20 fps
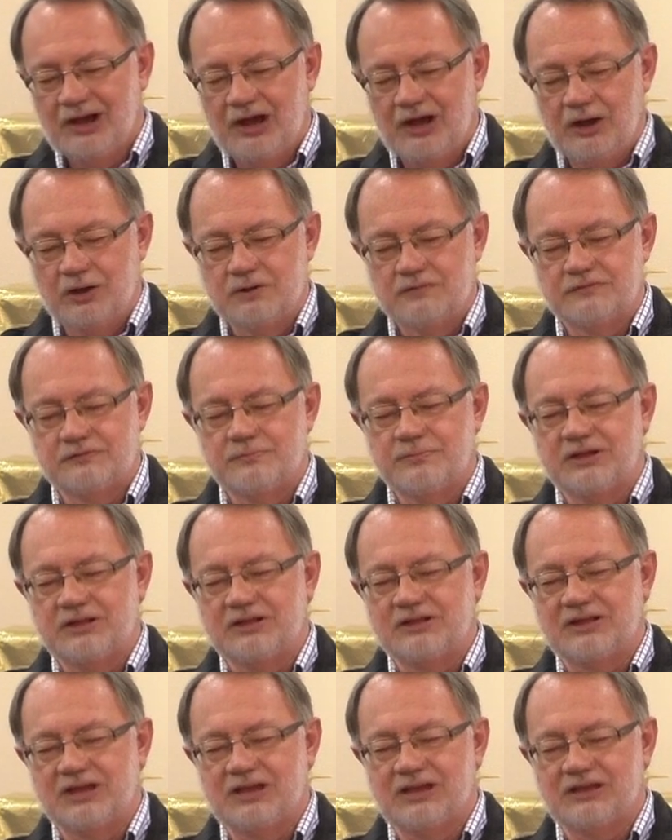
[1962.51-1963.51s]
however
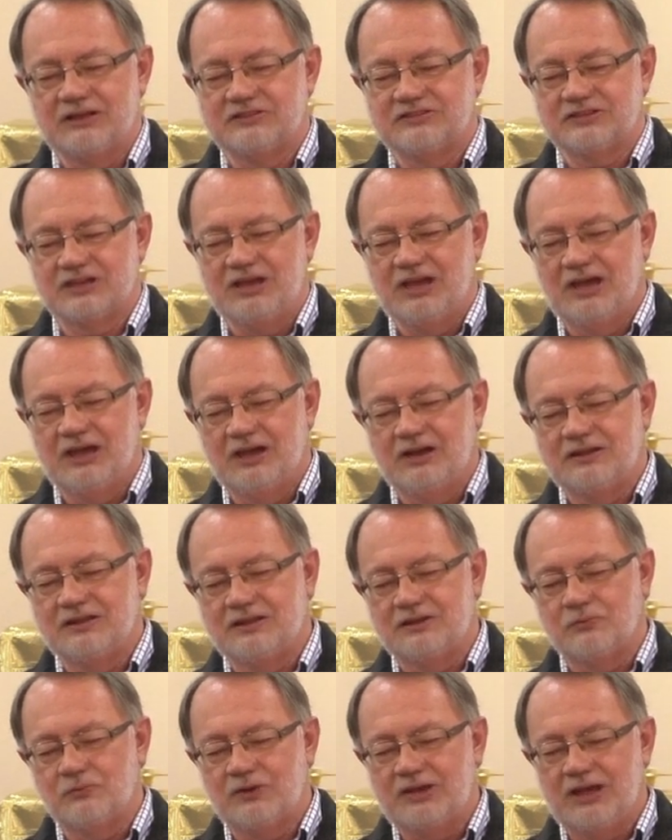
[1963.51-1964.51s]
many days
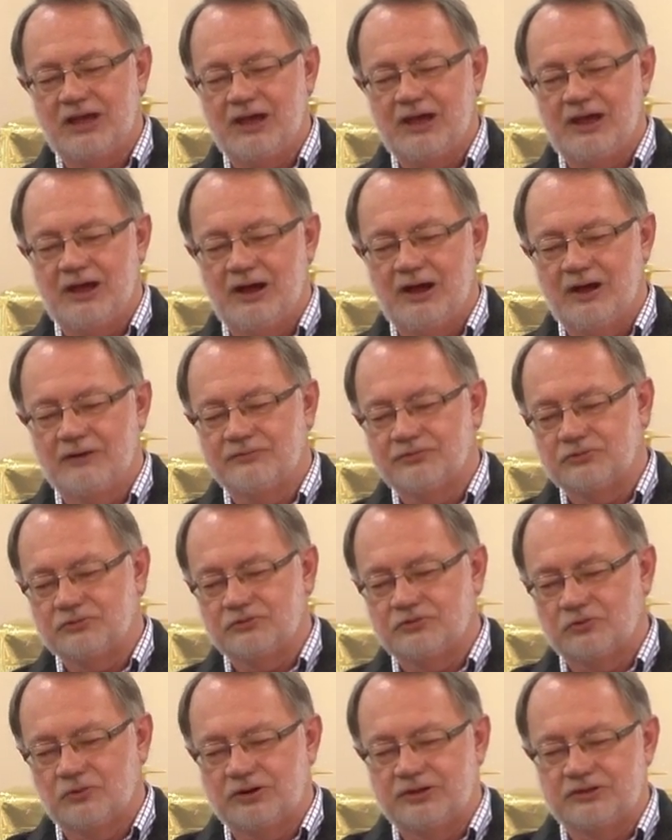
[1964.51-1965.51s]
ahead that we have
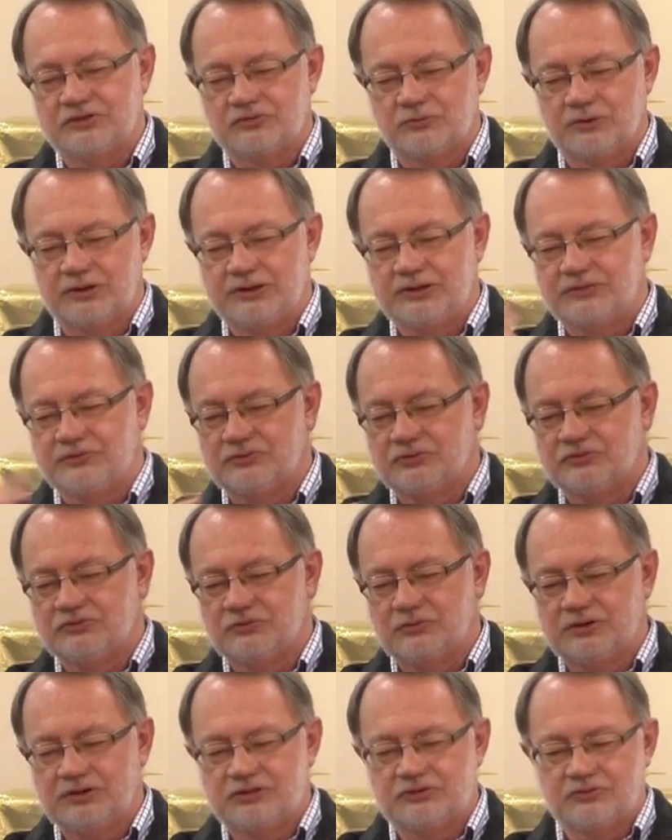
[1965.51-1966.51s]
through 2020, through
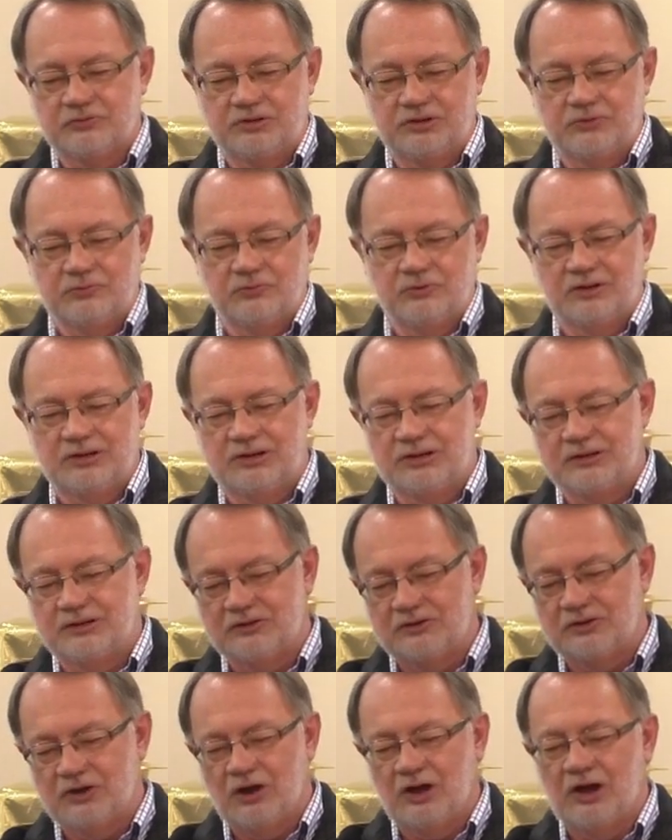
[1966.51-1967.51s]
2021,
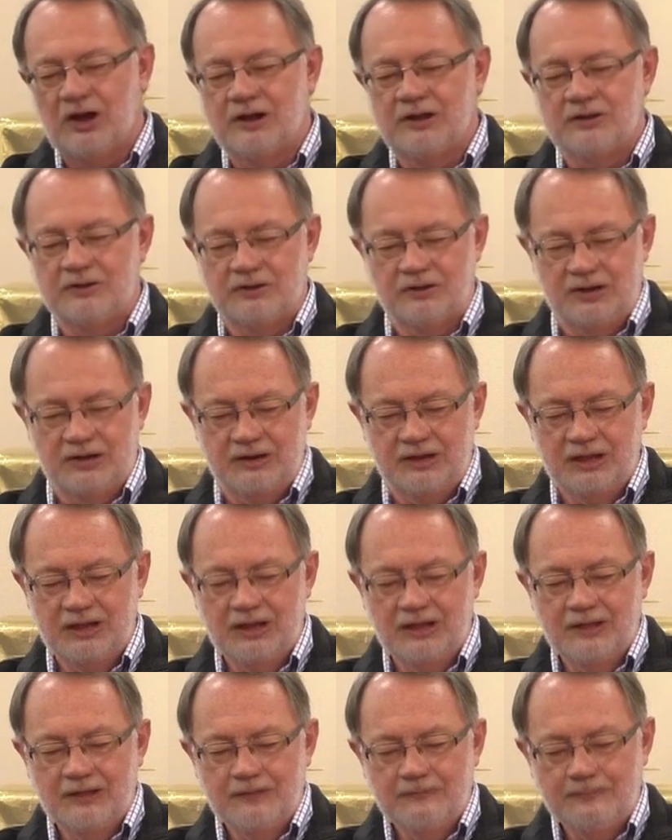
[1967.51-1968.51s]
and on and on
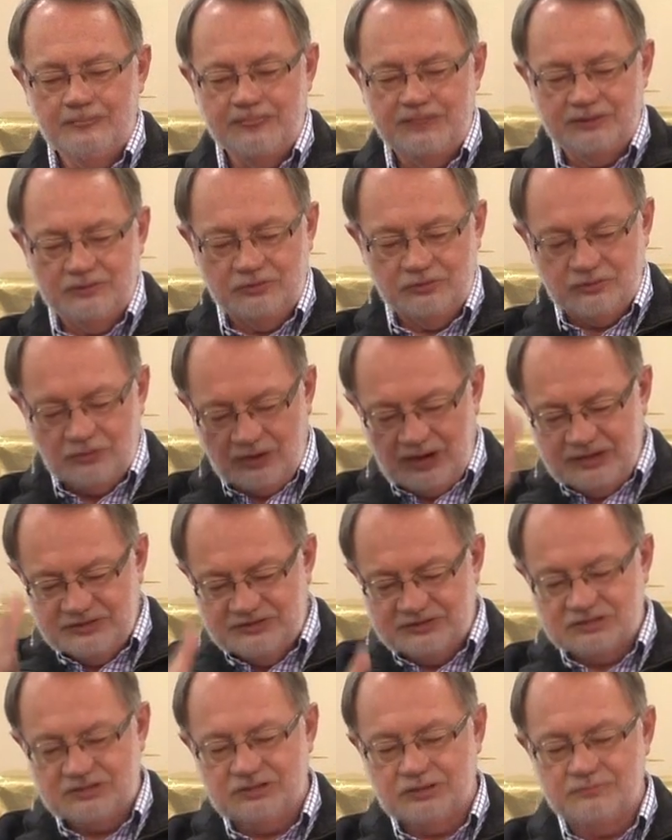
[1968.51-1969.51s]
till
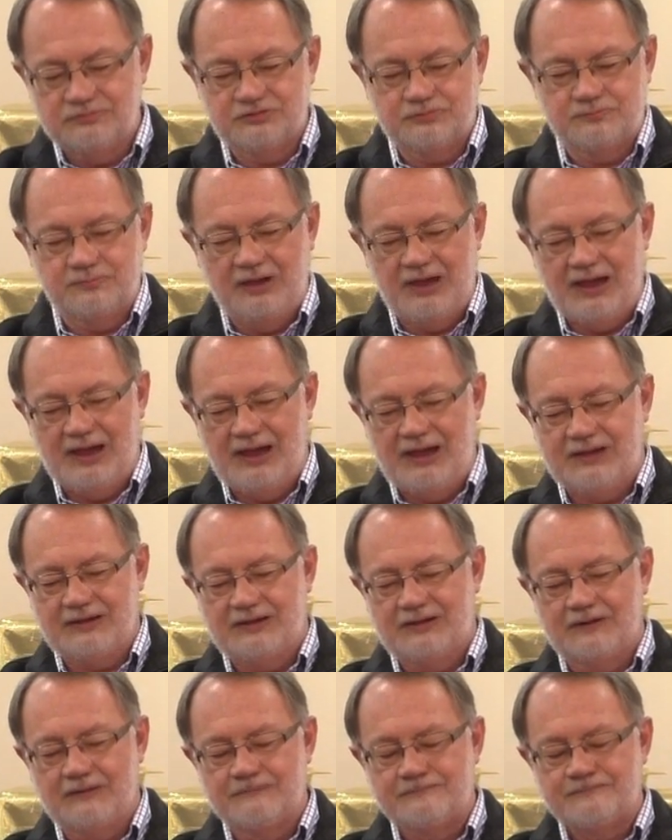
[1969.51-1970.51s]
Christ comes
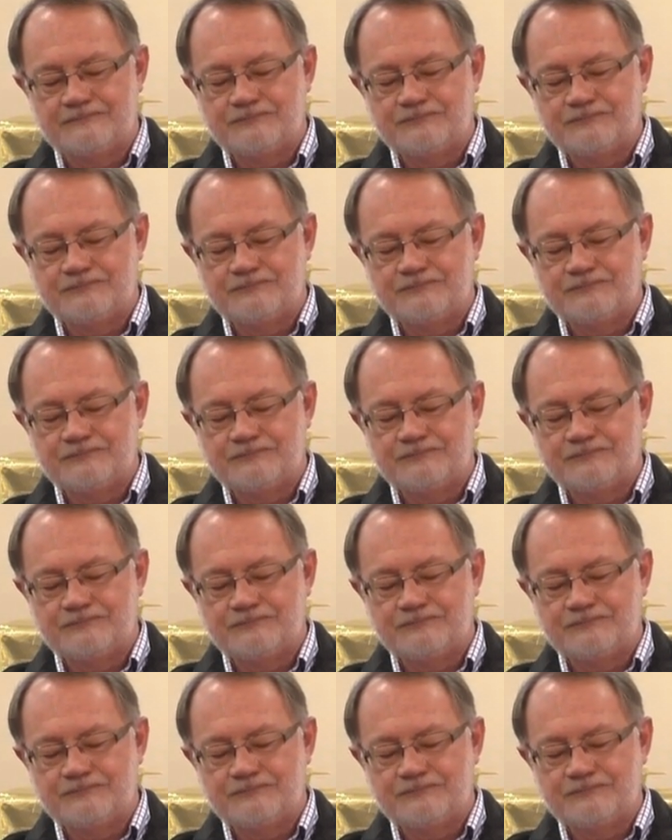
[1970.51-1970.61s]
back.